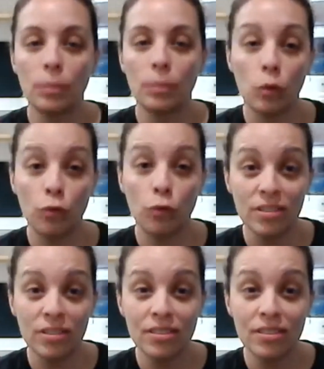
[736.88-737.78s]

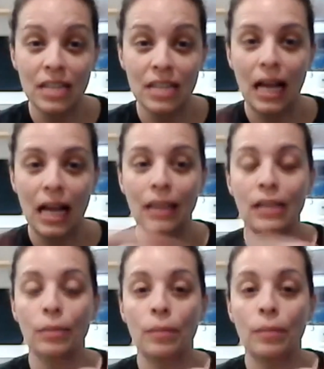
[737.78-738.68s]
force, a little
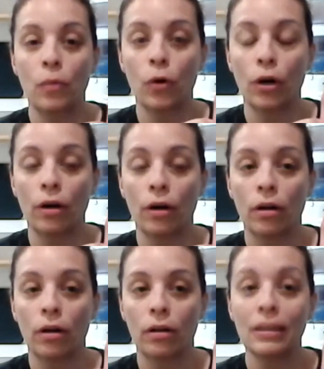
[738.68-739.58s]
bit more
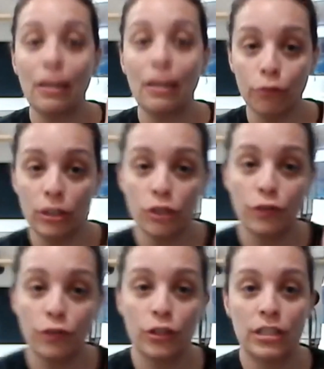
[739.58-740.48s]
leverage for
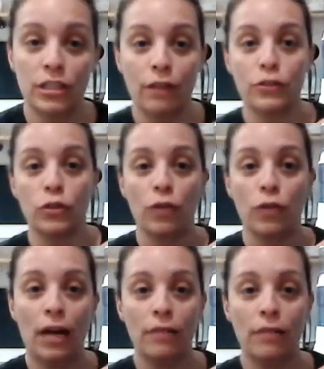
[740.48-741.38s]
yourself. So try
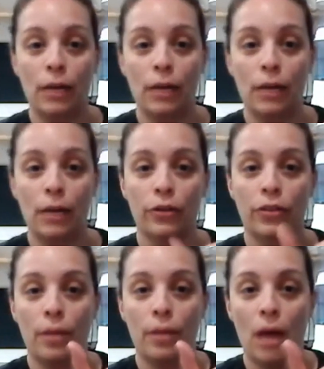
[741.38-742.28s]
it right now with your
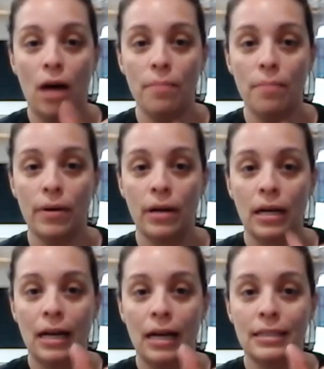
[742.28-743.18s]
thumb up
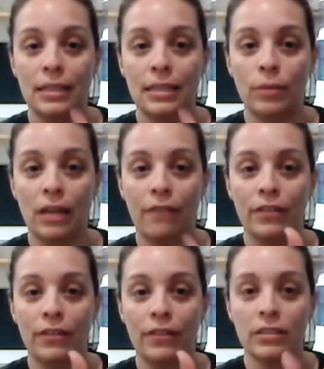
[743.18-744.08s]
and see what that
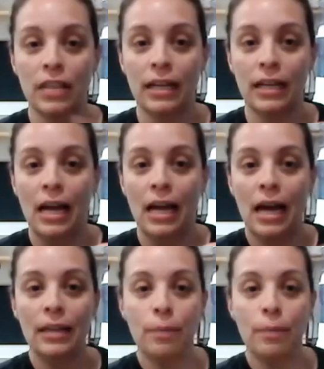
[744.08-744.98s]
feels like. And
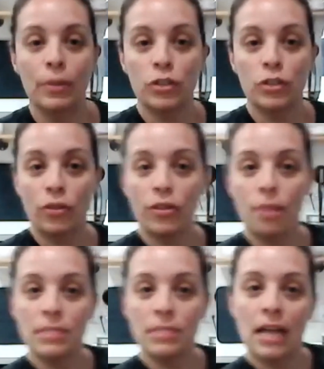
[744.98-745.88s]
then put your thumb
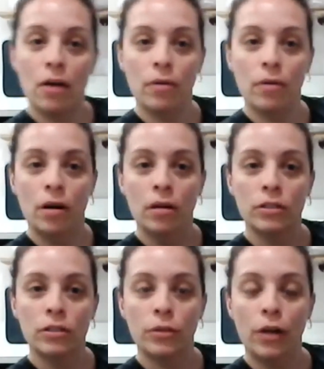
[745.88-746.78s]
down so
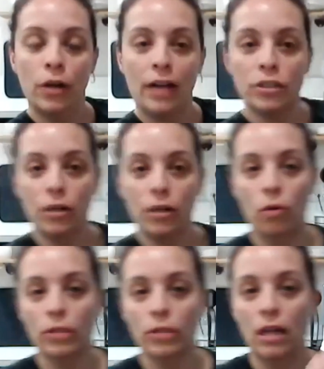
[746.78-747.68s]
you're actually holding
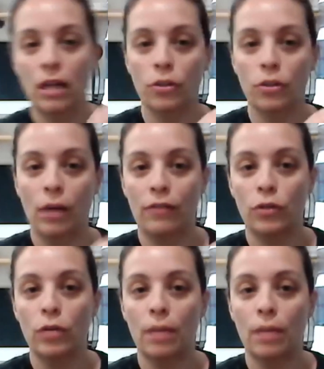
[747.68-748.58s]
on. Don't have to
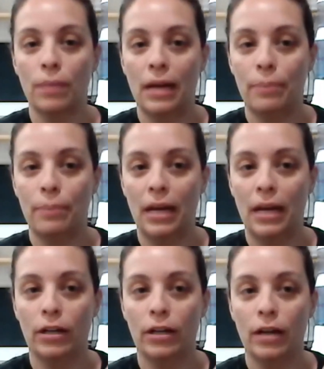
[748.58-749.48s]
grip, but
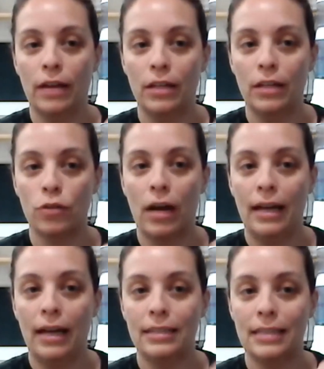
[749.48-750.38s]
anchor, and then try it
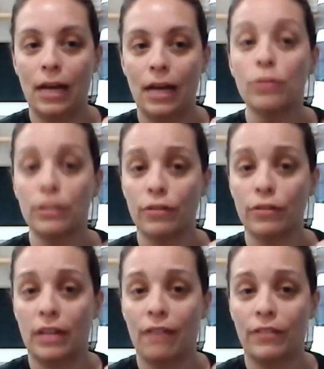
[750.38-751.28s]
and see how different
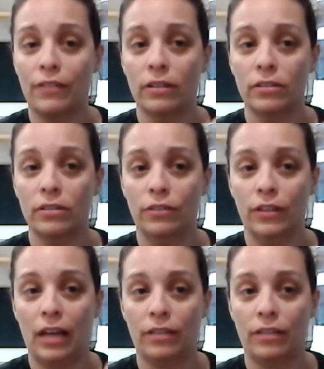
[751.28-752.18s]
that feels. You feel that
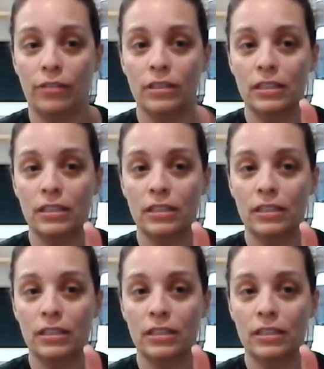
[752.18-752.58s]
difference?